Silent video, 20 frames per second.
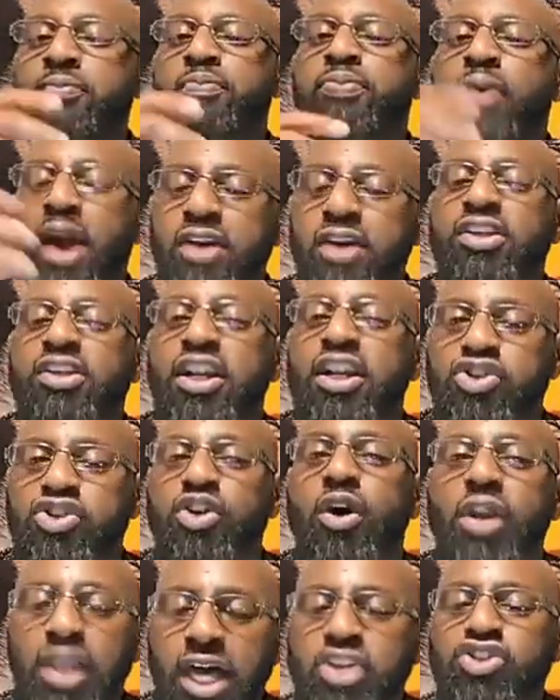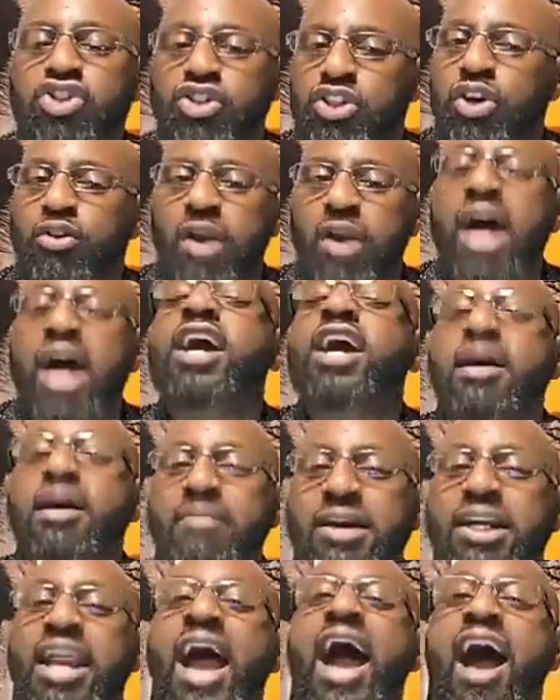presidential elections are not
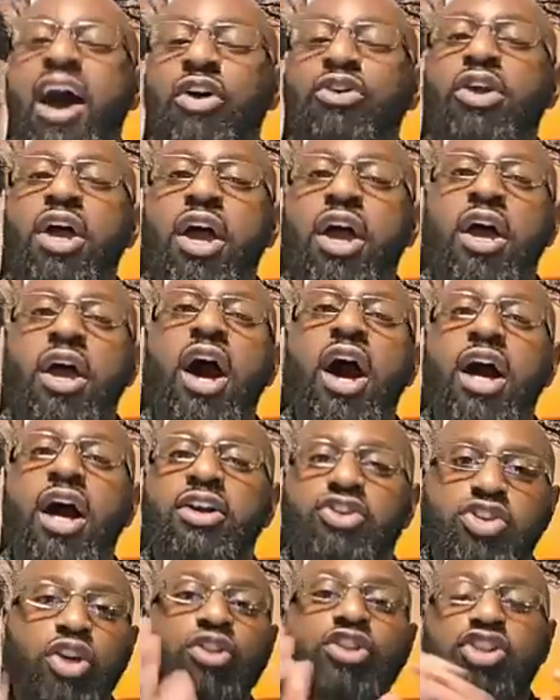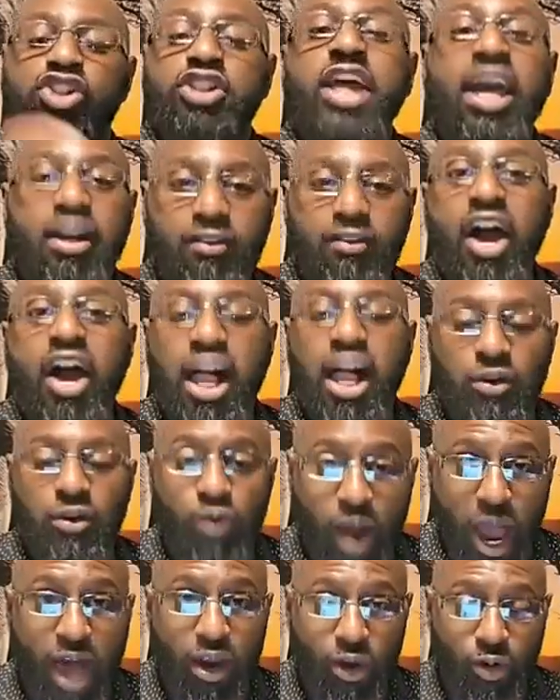coming down to the state of
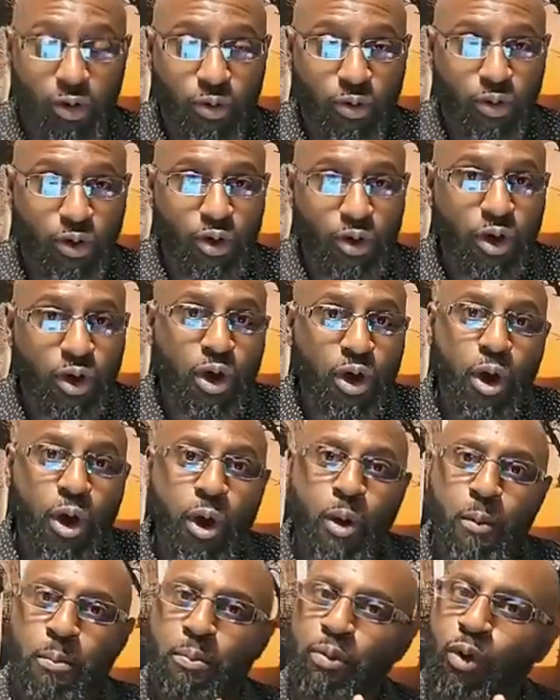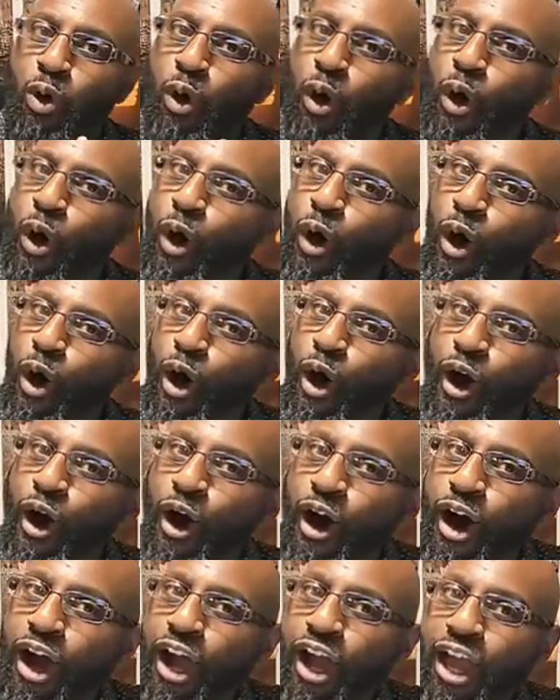Colorado.
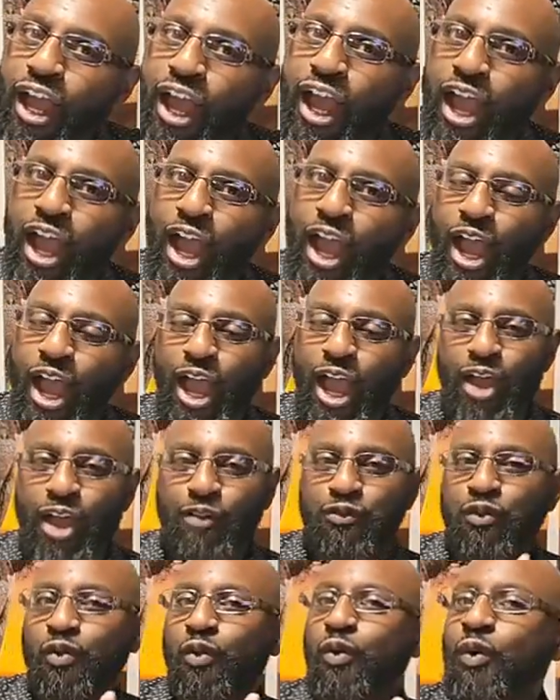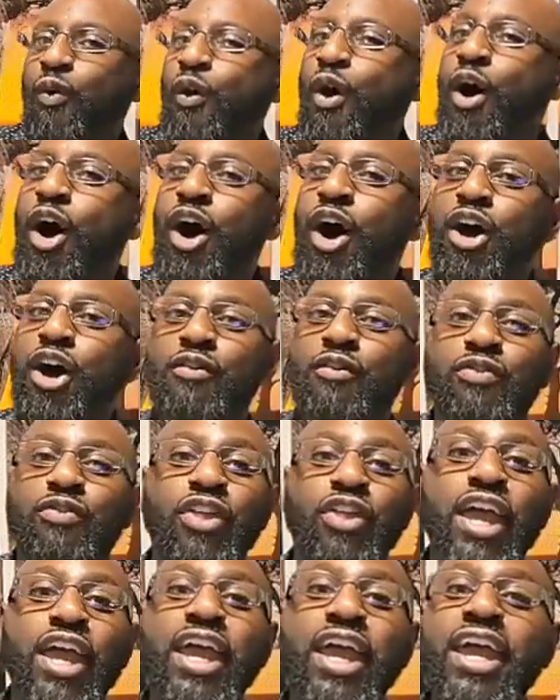Boy, if one of
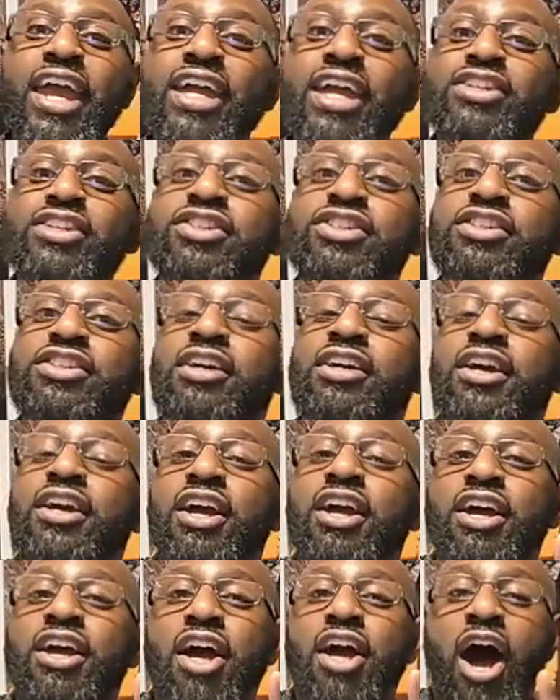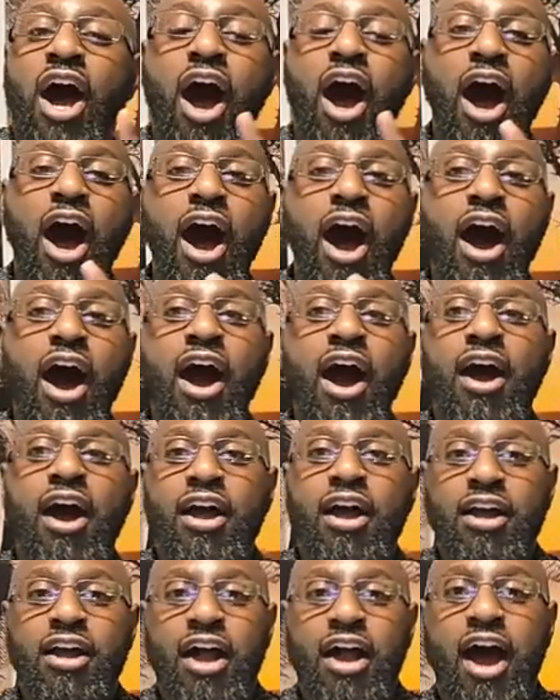these
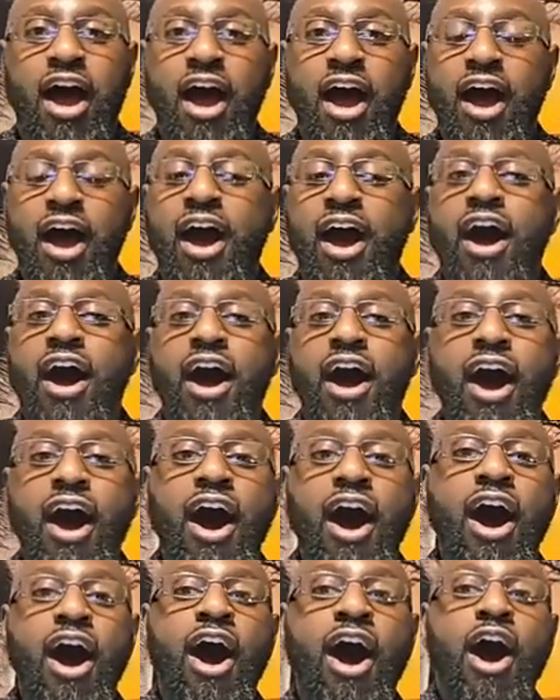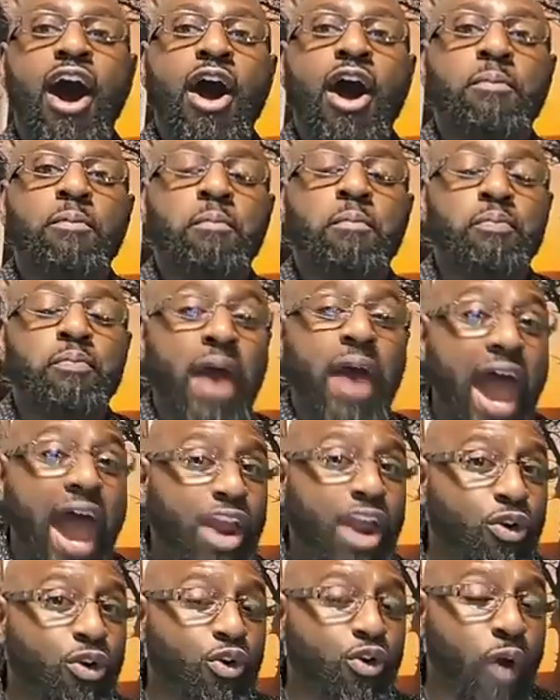
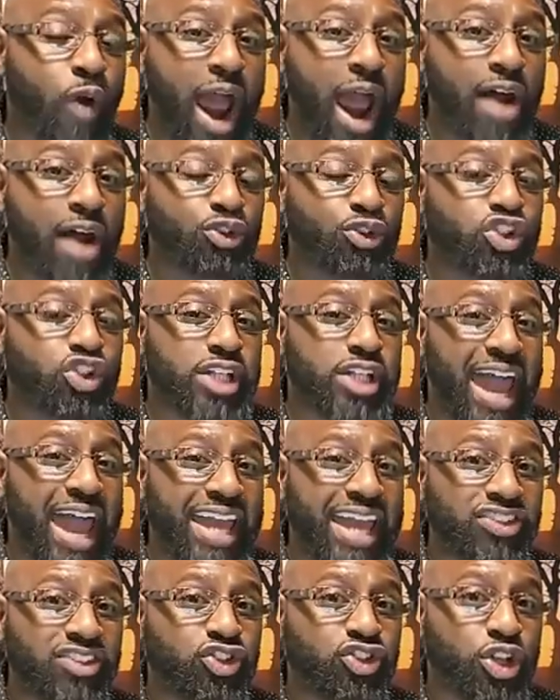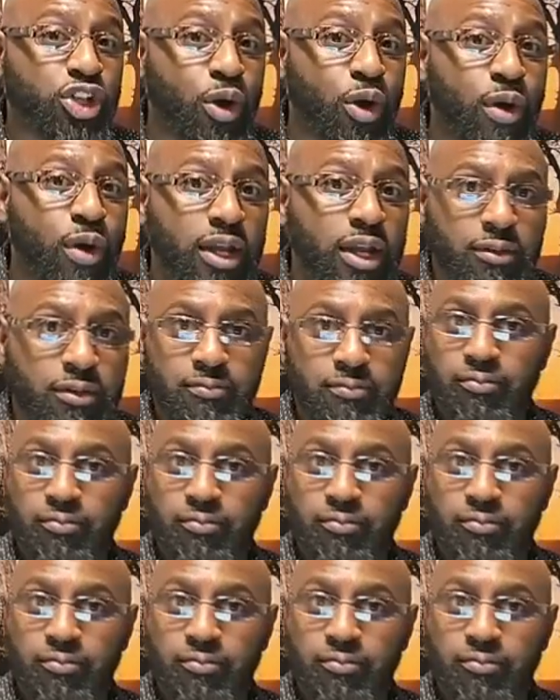battleground states do it,